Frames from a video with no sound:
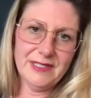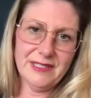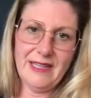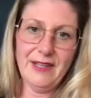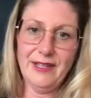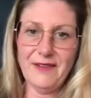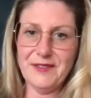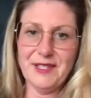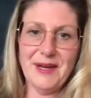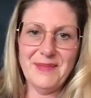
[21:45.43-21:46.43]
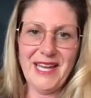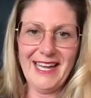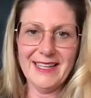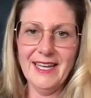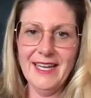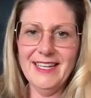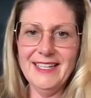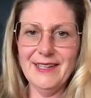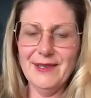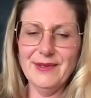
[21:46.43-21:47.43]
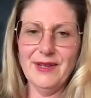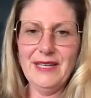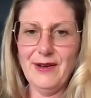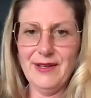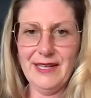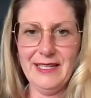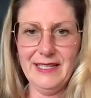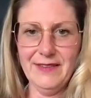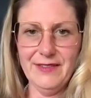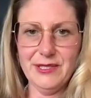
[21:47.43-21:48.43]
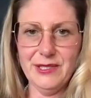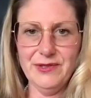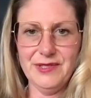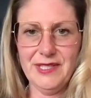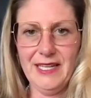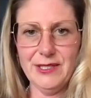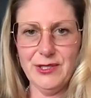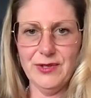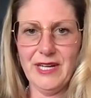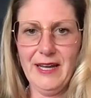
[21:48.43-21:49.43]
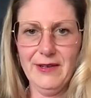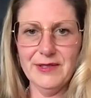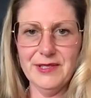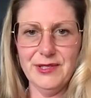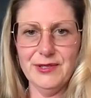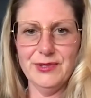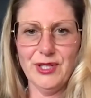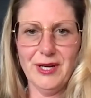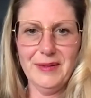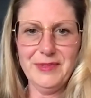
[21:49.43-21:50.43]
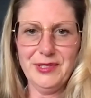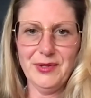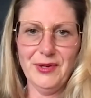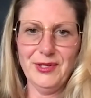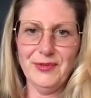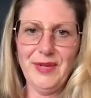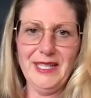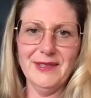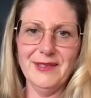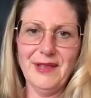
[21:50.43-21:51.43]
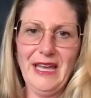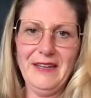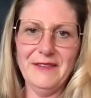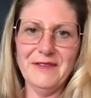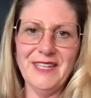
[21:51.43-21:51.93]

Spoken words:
So now you have to come back, you know, on any given Tuesday to your house, to your job, to your all your regular life.